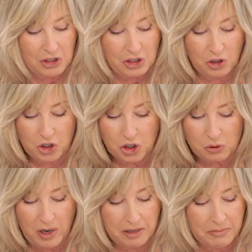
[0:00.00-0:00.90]
So you
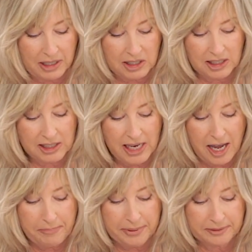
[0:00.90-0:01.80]
just want to mix this
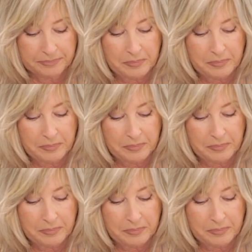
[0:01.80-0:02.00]
up.